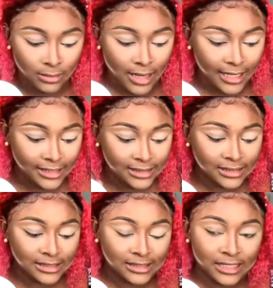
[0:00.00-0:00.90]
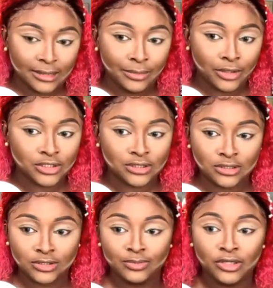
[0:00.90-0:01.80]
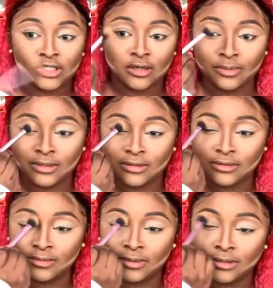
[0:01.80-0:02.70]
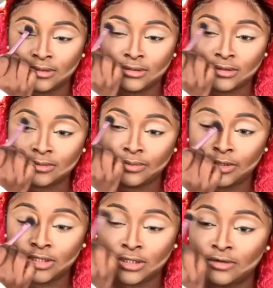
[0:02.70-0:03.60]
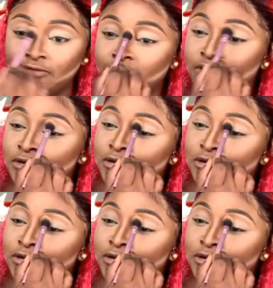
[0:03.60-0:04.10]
my setting brush, just brush it up a little bit, just brush it off,